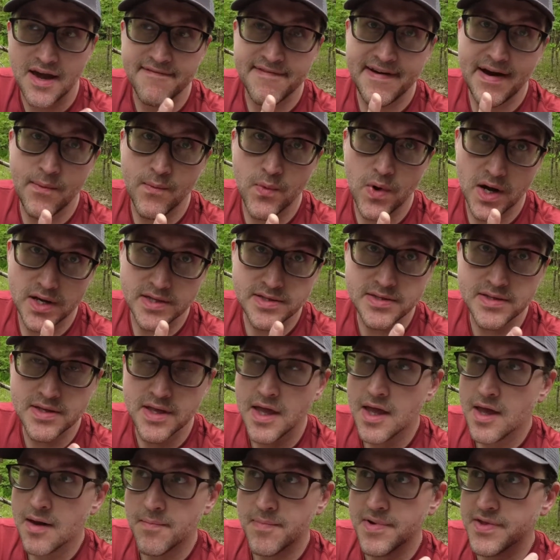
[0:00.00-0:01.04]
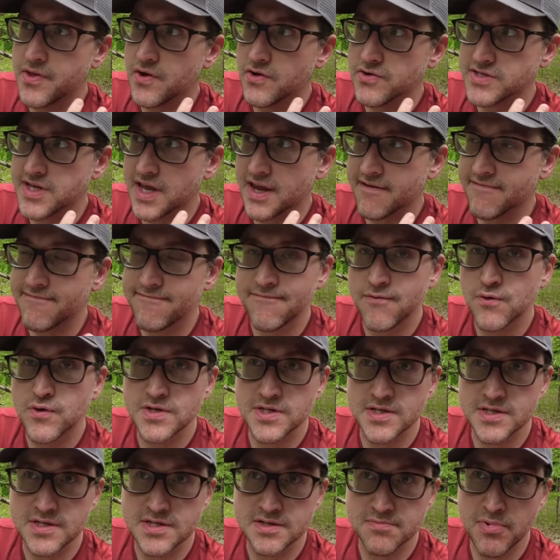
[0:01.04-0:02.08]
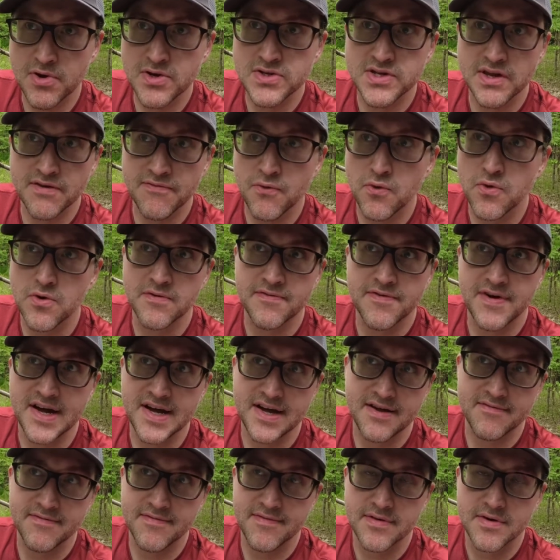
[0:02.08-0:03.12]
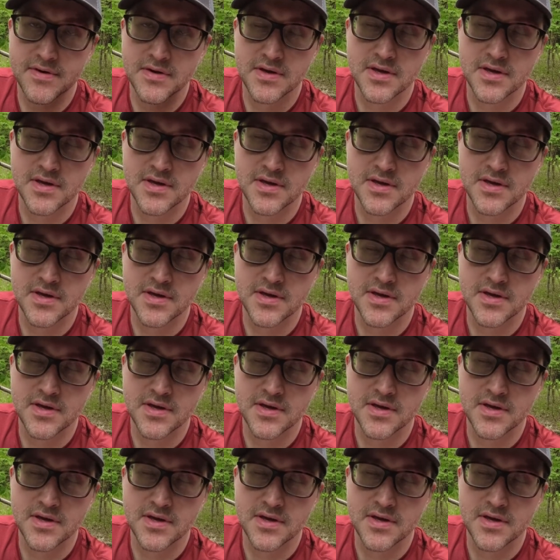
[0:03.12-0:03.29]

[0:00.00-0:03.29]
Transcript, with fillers: I found one, but there was like four, supposedly four or five.